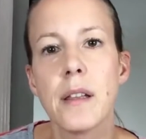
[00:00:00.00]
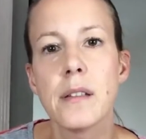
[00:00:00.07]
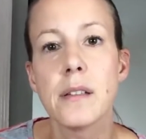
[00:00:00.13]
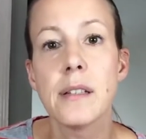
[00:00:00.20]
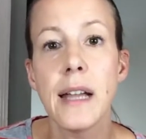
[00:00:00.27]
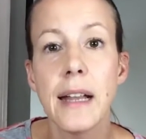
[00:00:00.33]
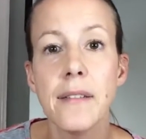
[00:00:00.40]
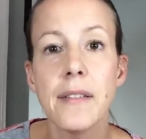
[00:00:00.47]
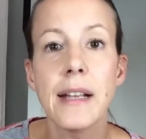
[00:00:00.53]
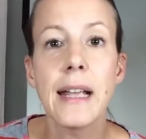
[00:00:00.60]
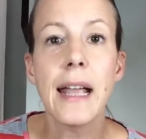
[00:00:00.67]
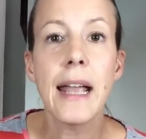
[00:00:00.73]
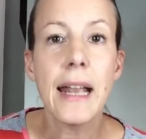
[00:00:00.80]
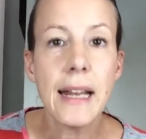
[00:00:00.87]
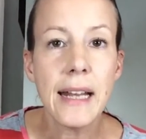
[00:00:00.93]
saving
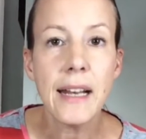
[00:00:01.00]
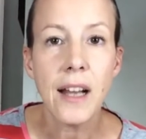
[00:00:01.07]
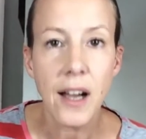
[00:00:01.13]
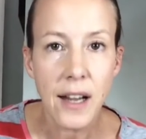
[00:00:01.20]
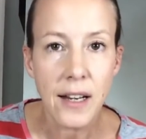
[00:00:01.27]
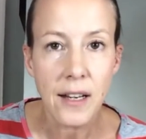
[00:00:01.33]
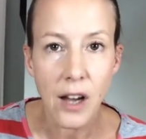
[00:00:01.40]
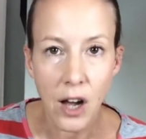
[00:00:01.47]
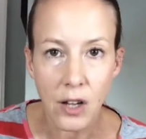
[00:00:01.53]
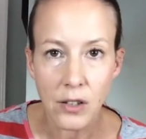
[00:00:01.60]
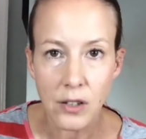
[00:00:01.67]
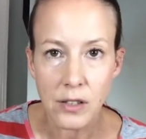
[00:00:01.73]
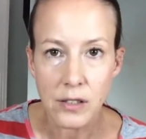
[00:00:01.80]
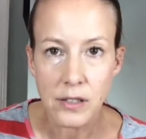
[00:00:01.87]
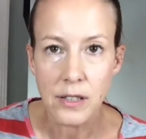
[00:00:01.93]

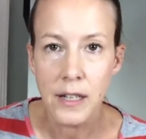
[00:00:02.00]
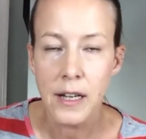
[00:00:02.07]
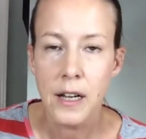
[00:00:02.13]
$89